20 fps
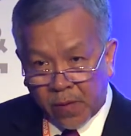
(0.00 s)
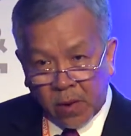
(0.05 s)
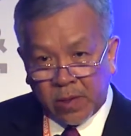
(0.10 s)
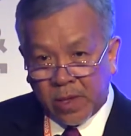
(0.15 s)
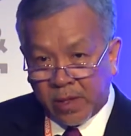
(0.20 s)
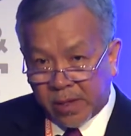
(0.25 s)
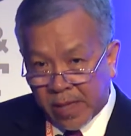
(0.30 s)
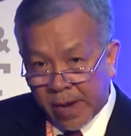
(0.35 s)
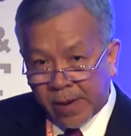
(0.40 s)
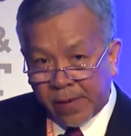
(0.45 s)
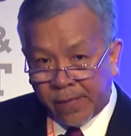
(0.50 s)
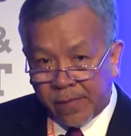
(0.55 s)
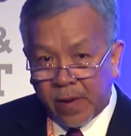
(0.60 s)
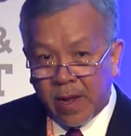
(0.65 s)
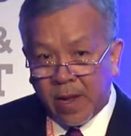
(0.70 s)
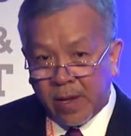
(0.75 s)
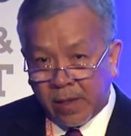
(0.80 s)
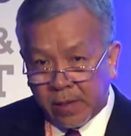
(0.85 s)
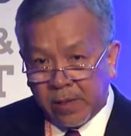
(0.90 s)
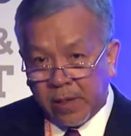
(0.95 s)
all the tariff
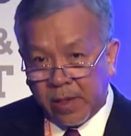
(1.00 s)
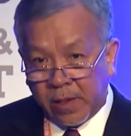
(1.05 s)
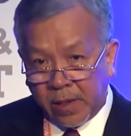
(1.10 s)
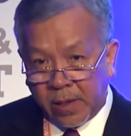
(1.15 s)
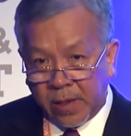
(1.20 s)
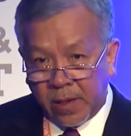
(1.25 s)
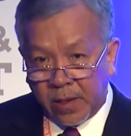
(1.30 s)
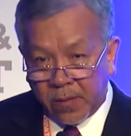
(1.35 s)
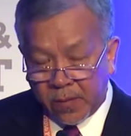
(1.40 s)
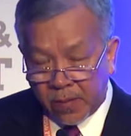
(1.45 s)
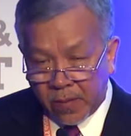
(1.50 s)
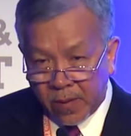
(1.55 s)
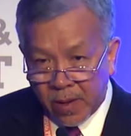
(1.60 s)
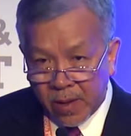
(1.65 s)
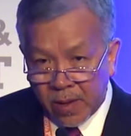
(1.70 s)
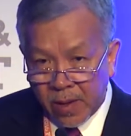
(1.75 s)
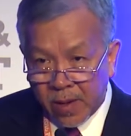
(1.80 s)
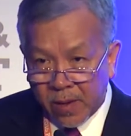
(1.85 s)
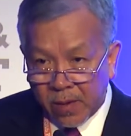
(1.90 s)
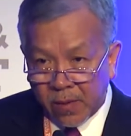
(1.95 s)
lines in the EU,
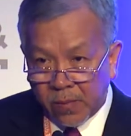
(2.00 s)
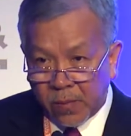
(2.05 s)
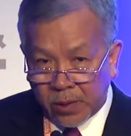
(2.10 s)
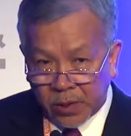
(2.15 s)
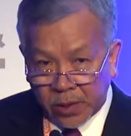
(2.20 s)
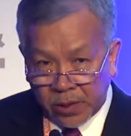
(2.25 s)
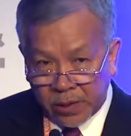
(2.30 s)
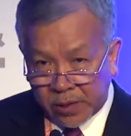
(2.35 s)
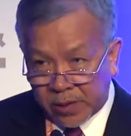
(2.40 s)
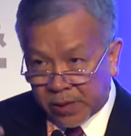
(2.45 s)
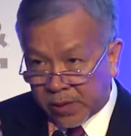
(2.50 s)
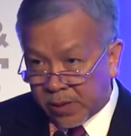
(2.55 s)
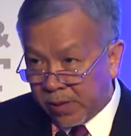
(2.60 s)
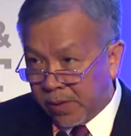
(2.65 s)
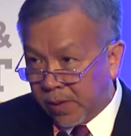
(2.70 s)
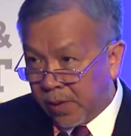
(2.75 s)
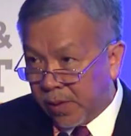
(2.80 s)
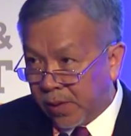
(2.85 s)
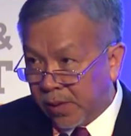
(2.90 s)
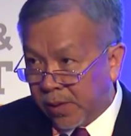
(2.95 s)
which is